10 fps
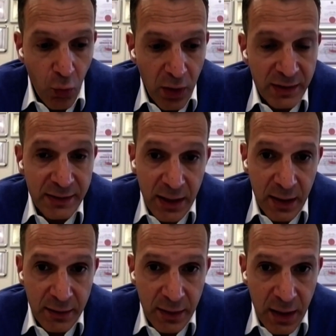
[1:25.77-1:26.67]
what is
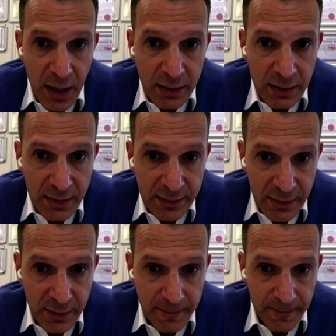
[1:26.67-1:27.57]
the underlying
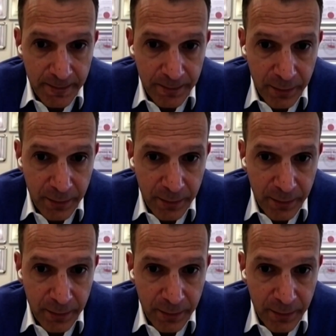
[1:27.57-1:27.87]
reason,